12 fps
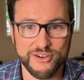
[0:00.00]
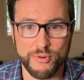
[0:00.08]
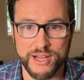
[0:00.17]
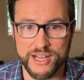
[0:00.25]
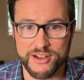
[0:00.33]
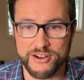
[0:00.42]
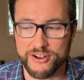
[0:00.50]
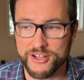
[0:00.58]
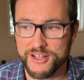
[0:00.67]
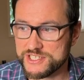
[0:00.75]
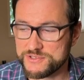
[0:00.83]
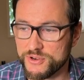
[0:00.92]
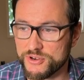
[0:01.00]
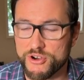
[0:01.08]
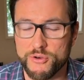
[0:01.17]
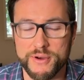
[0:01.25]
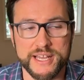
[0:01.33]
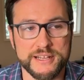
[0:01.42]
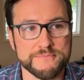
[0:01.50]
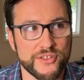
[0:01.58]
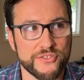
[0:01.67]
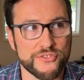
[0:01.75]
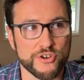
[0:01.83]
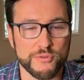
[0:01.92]
where, as we were growing,
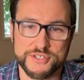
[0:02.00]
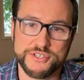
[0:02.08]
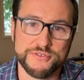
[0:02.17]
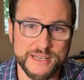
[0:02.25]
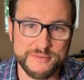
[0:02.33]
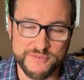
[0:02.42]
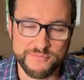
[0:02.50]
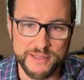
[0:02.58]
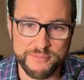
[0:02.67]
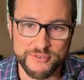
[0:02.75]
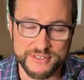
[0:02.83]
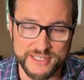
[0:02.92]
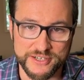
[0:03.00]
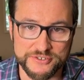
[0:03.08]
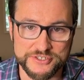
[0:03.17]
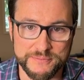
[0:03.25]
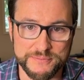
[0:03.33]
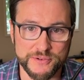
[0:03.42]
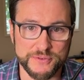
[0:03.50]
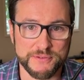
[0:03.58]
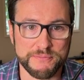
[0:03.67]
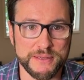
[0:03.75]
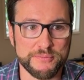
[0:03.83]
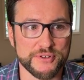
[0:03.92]
there were two types of people in leadership. There were the
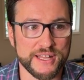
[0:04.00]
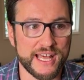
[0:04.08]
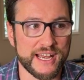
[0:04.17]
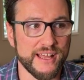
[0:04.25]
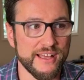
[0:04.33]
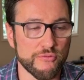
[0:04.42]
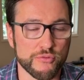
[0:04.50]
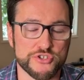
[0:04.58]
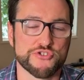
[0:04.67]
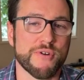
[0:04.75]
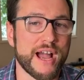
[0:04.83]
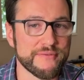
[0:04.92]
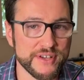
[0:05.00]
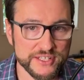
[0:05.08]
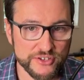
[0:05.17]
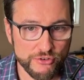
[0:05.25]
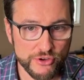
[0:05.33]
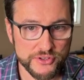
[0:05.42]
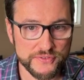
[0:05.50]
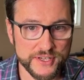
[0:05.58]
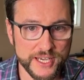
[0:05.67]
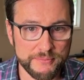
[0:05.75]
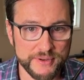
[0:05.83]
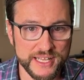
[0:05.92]
people that were driving the growth of the
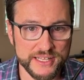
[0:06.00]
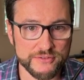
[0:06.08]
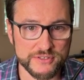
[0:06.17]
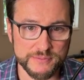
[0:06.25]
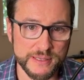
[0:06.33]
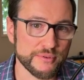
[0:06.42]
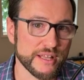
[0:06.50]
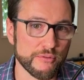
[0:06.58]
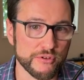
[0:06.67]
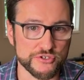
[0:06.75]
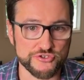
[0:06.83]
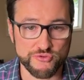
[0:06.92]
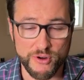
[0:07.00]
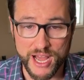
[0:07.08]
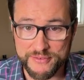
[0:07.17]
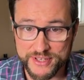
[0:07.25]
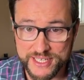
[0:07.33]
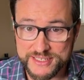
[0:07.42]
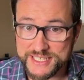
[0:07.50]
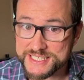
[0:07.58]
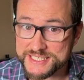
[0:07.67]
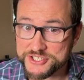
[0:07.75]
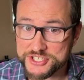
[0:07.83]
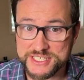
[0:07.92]
company. There were the people that were driving the
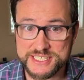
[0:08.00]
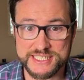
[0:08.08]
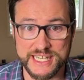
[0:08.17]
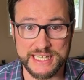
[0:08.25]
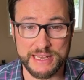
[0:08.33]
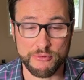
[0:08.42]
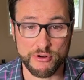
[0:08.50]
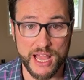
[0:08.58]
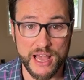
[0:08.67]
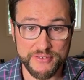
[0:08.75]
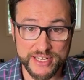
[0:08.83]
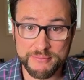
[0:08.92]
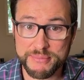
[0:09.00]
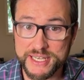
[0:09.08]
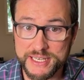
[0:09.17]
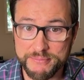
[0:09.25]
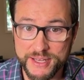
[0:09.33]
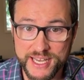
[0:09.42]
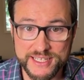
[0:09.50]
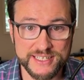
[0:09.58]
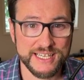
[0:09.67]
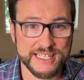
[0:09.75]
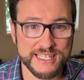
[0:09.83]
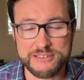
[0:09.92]
decisions and that were having a big impact.
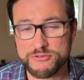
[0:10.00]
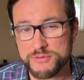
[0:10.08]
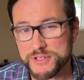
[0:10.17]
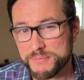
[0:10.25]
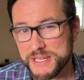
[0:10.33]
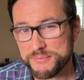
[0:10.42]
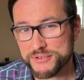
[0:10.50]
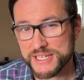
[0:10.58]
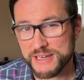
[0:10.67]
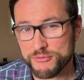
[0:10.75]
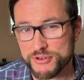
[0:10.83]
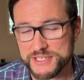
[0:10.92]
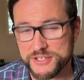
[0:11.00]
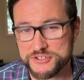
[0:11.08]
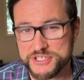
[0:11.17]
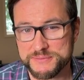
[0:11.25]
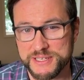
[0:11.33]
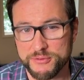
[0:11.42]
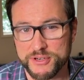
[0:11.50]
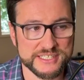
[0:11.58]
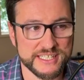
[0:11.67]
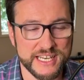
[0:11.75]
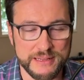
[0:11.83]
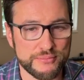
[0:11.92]
And then there were the people that were in leadership that were
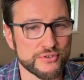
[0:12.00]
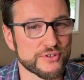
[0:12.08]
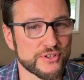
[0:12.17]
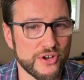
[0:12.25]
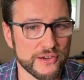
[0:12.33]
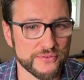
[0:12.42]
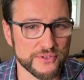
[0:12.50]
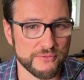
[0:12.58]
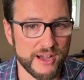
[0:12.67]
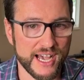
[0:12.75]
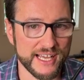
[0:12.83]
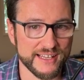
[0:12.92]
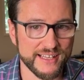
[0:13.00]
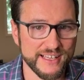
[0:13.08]
just getting pulled along for the ride.